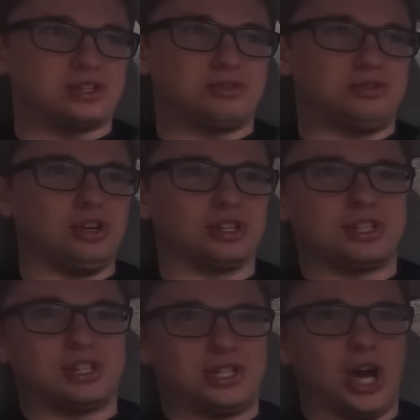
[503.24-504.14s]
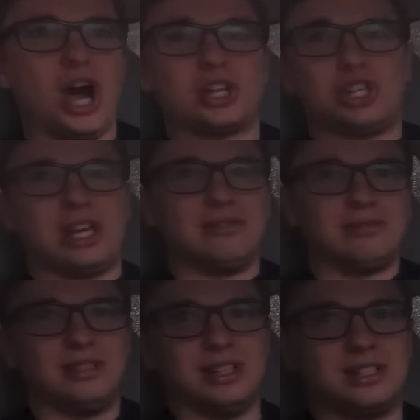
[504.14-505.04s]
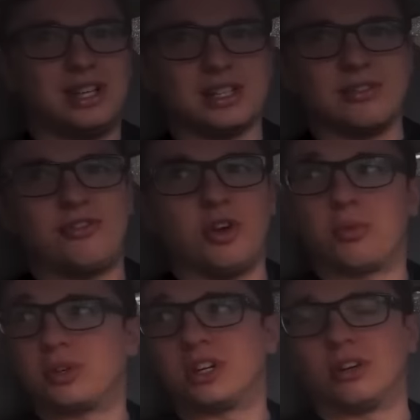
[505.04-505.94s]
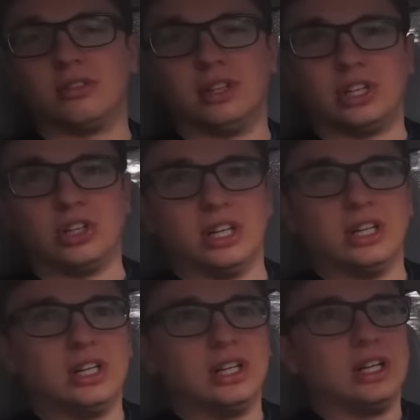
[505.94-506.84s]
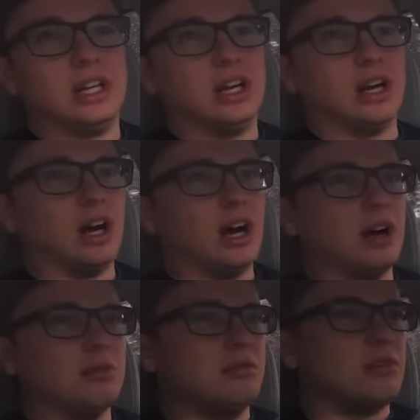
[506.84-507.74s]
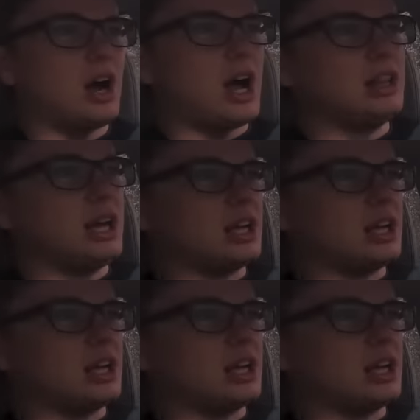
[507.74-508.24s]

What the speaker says: just touchy. It doesn't feel particularly good. I like